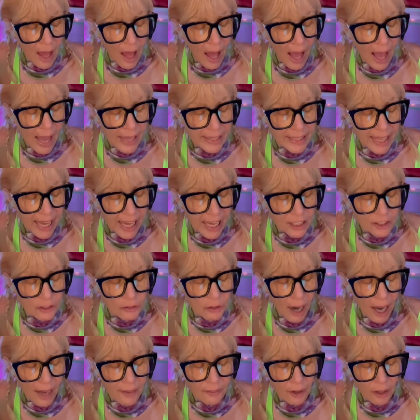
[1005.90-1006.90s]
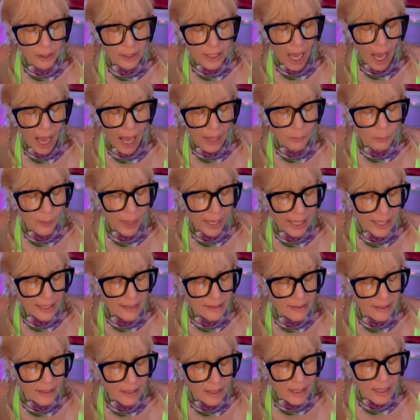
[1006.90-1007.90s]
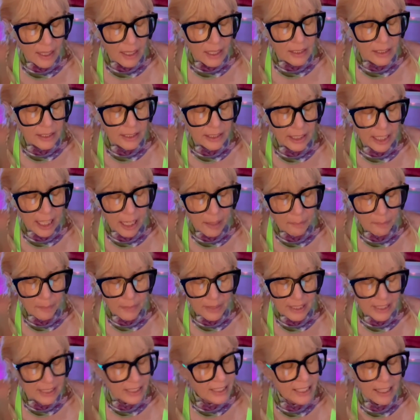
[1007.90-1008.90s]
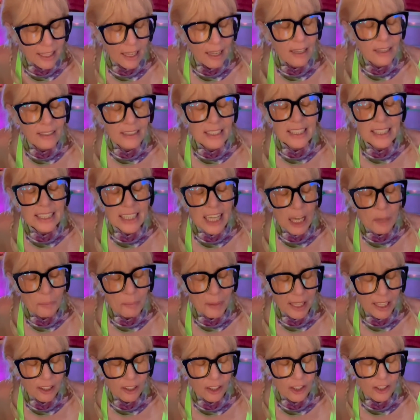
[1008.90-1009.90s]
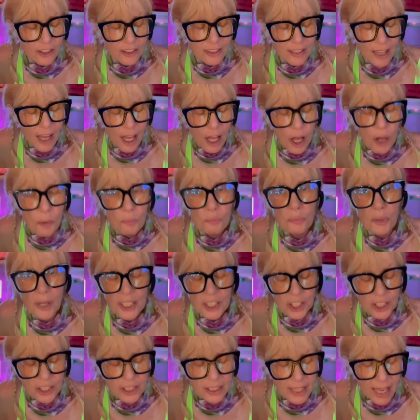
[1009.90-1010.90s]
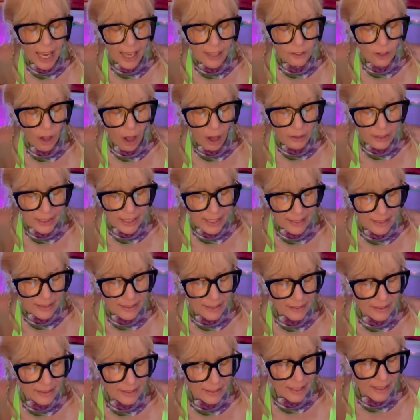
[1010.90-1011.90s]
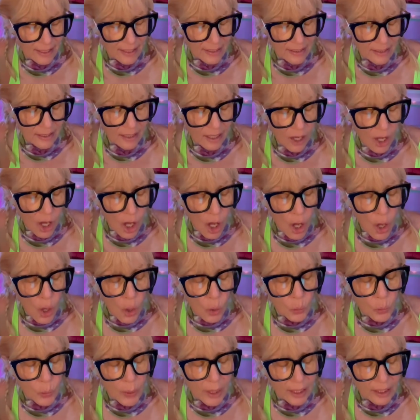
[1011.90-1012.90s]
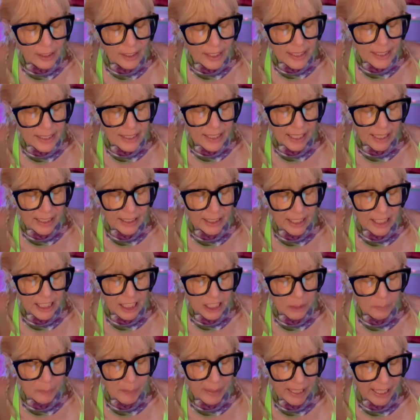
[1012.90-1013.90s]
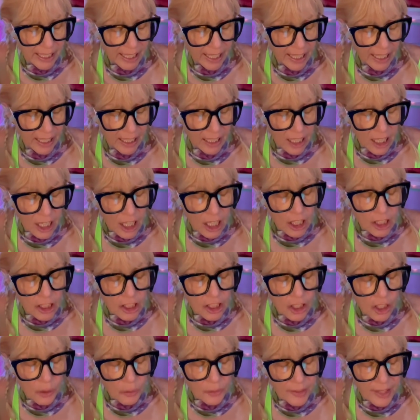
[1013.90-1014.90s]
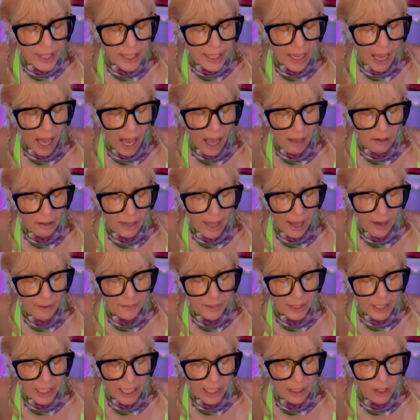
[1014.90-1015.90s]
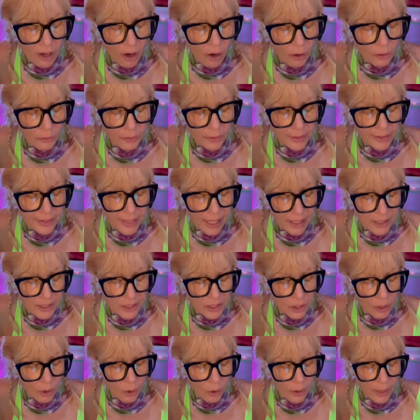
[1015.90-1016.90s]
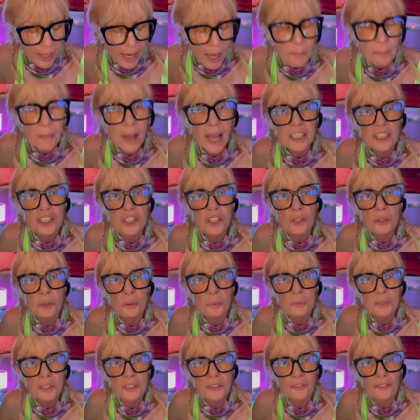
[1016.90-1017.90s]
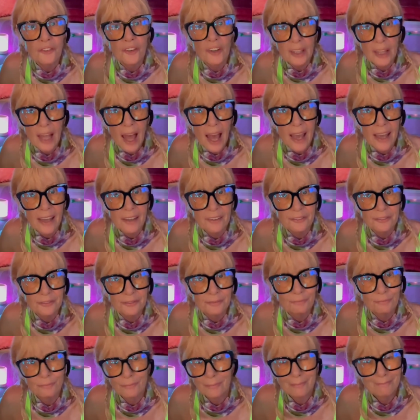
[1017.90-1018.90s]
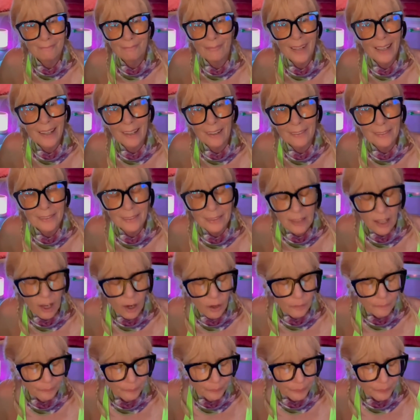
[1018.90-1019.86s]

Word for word: I can't drive on highways, sleep, st steep hills, bridges, and long distances. Realistically speaking, do you think I'll ever get over this or am I doomed for life? Well, no.